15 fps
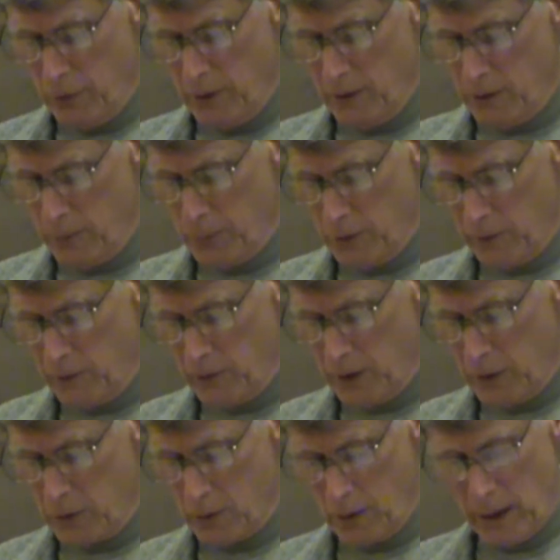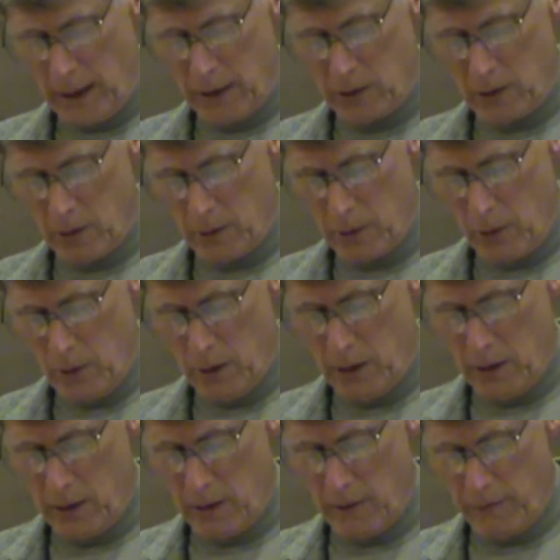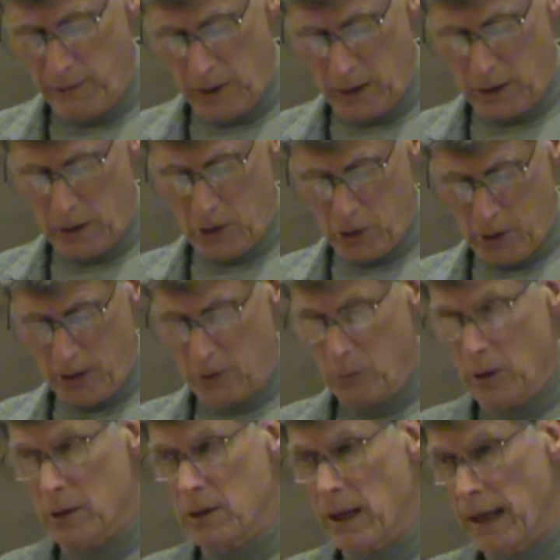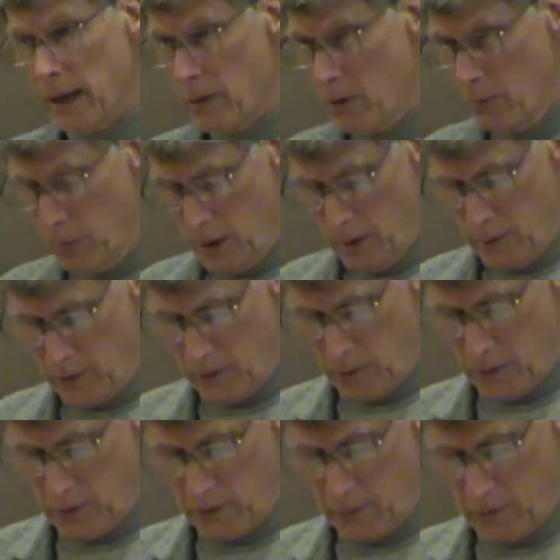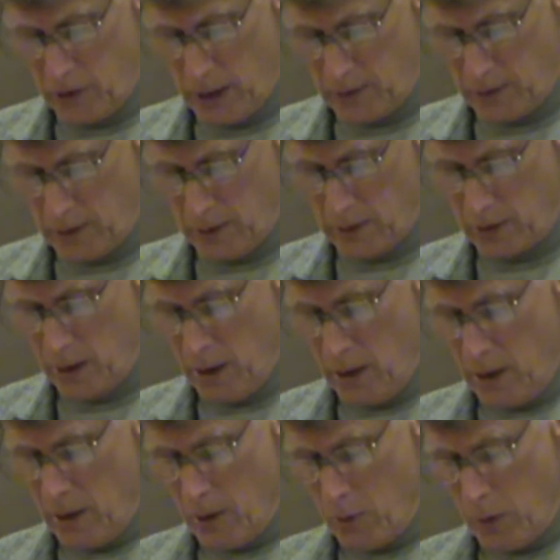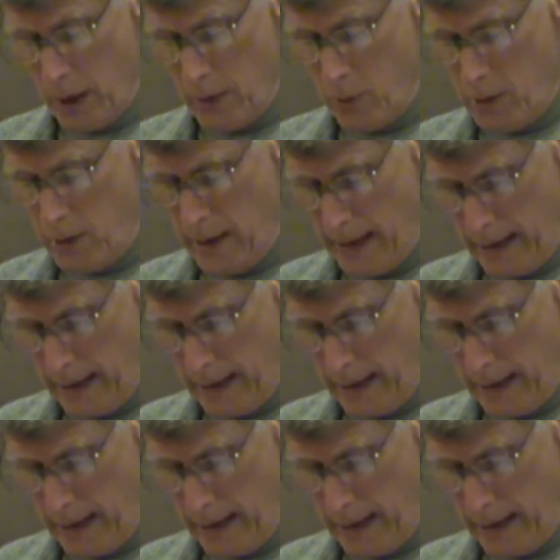the principle of centralized authority that Fink and Schiffman take to be the source of justice. Why would